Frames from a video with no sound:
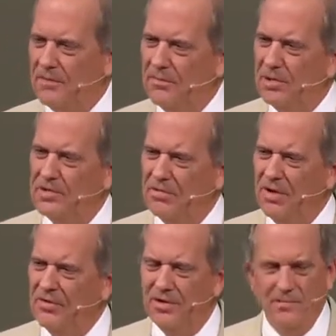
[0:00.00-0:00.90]
but
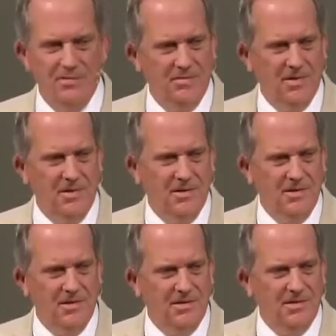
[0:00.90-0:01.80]
trust him
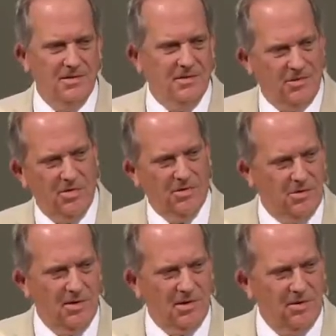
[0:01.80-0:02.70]
for his
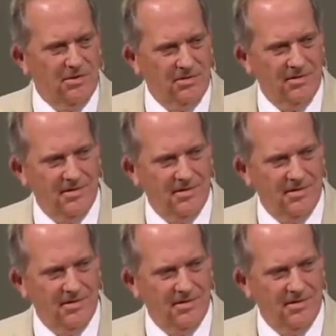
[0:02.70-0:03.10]
grace,